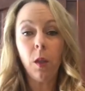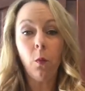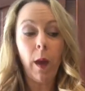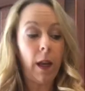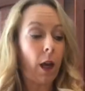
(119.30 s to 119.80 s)

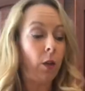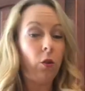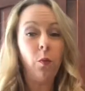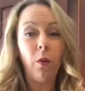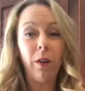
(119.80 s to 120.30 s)
when a
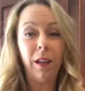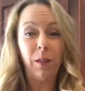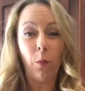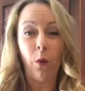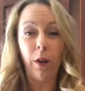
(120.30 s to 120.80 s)
newborn
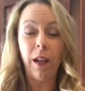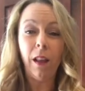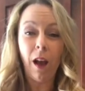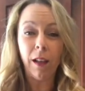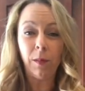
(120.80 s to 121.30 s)
is born in
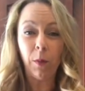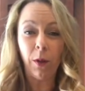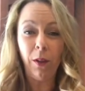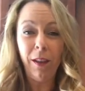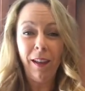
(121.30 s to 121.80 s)
the
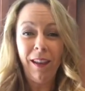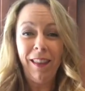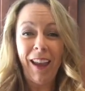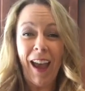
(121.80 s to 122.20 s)
hospital, they